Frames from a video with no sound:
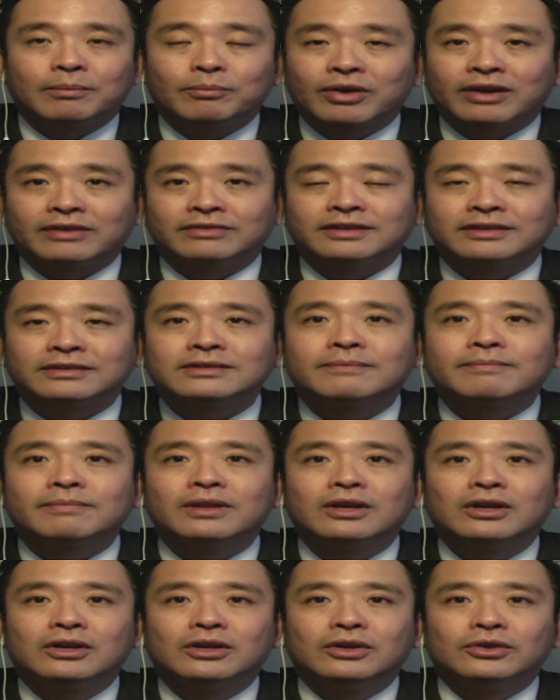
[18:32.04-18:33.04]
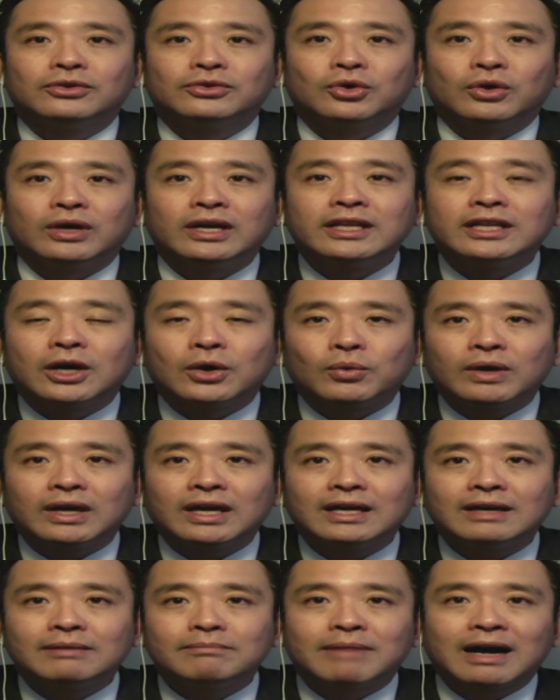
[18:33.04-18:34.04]
prices. So in a
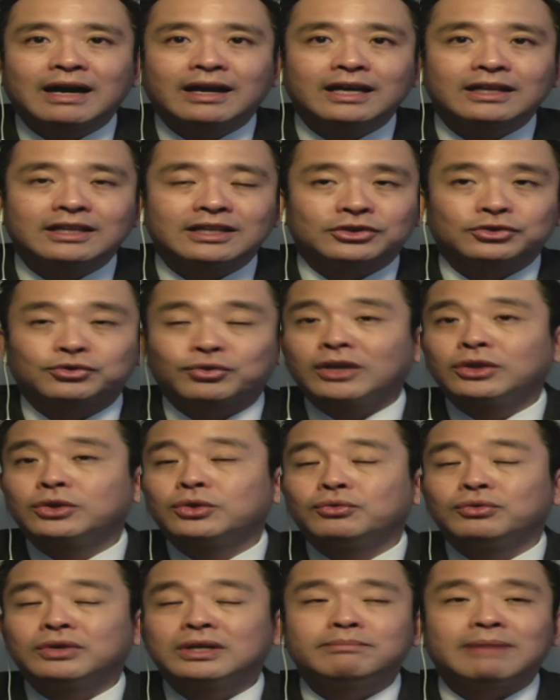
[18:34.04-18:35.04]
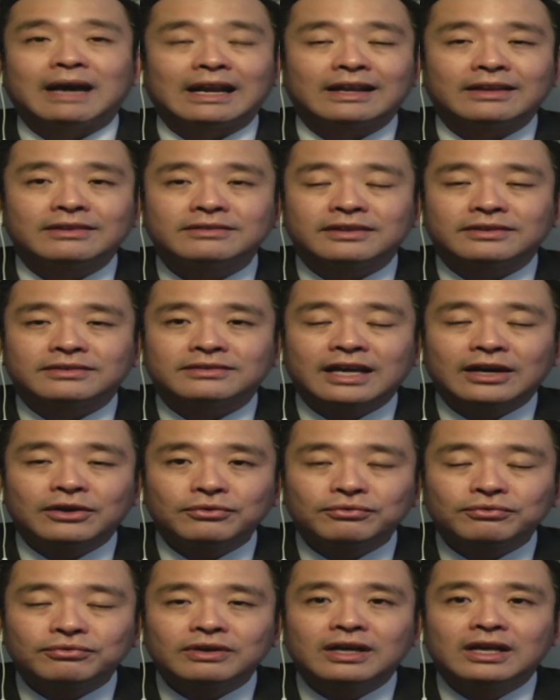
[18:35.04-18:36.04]
way, market is trying to rebalance itself.